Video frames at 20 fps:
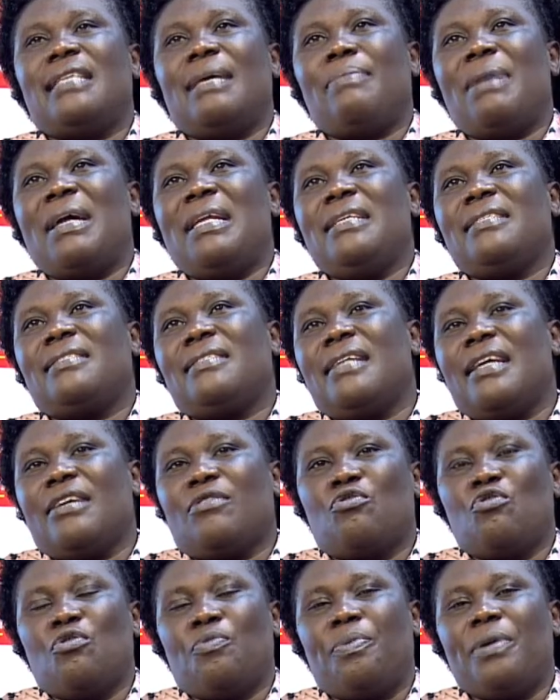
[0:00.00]
money is in a
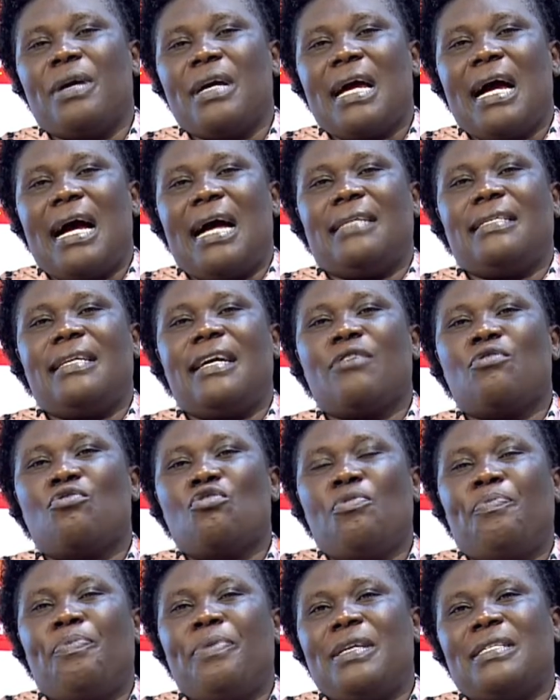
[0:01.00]
group, and the
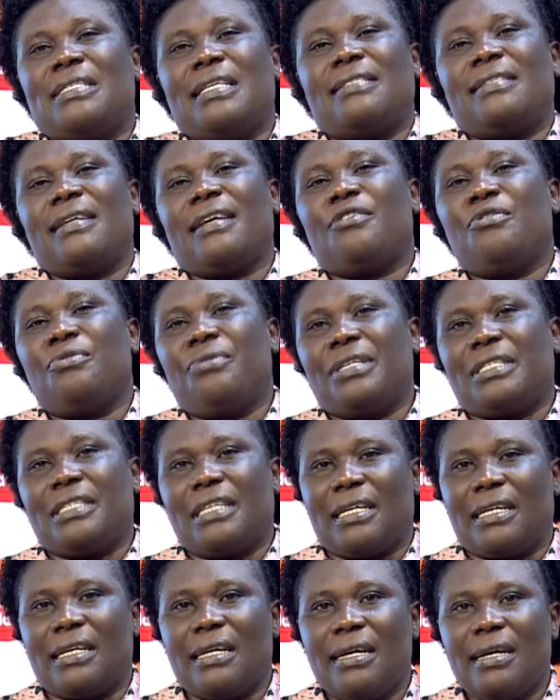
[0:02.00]
group is the
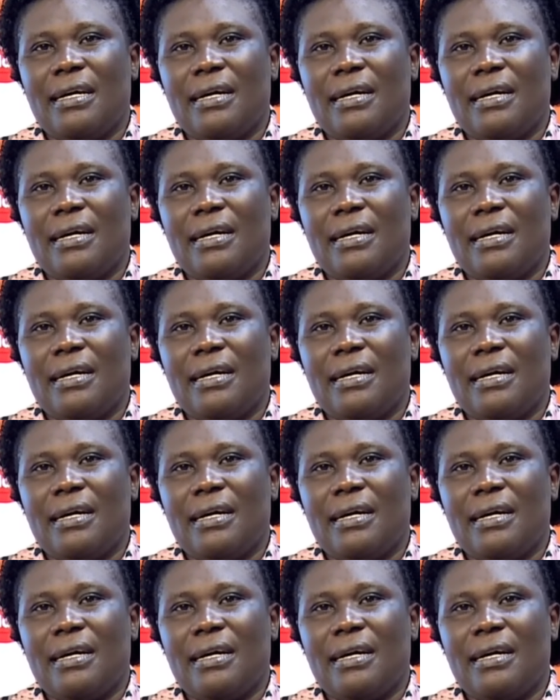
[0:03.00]
security.